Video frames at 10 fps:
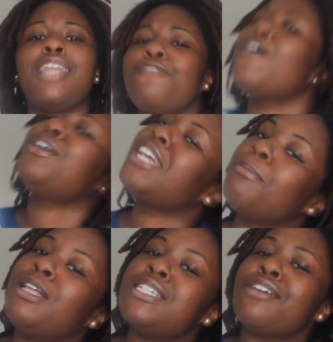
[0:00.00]
Now, folding
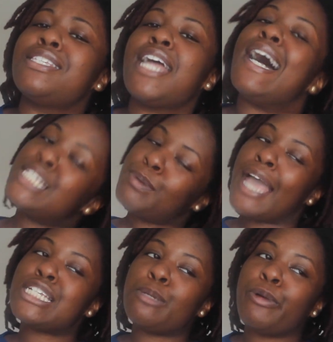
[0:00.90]
in military style is
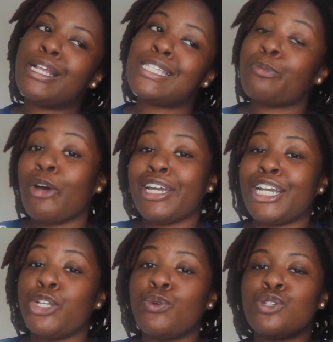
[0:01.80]
actually pretty simple. All you
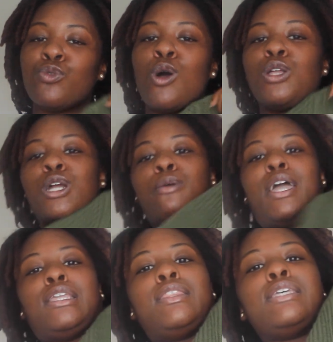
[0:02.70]
gotta do is roll it, all
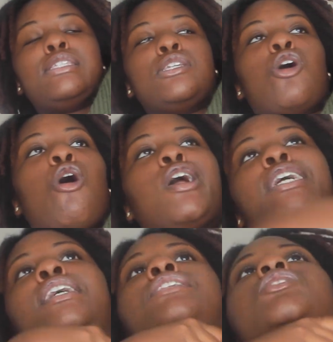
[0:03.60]
right? Now, this is a
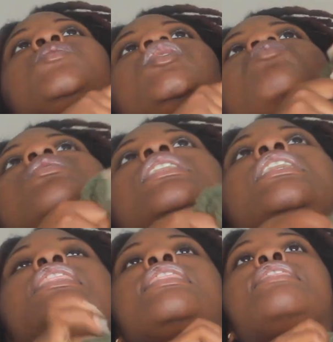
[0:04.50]
cardigan, so it's
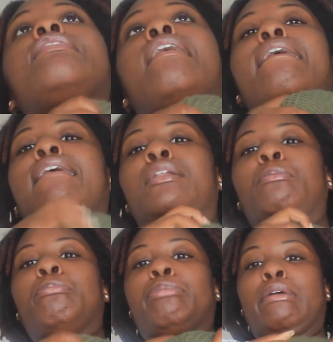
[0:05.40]
really thick
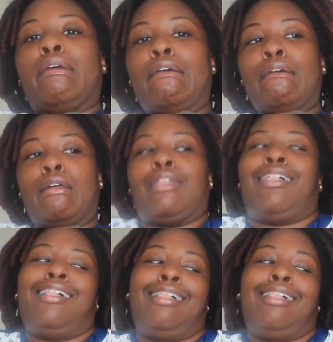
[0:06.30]
and big.